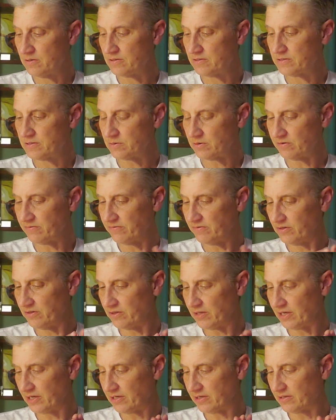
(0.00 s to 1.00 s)
So I feel
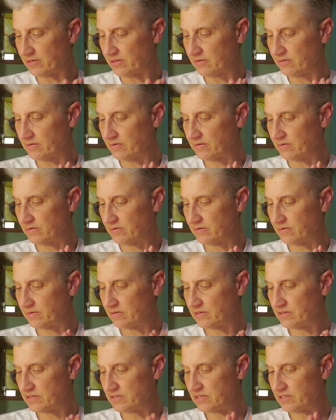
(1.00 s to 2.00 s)
like
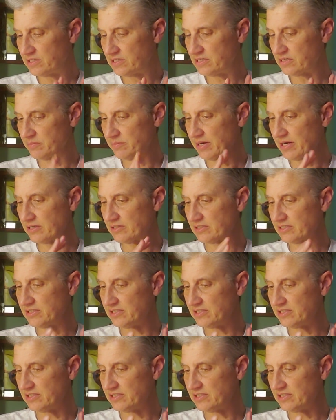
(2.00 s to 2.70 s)
this is about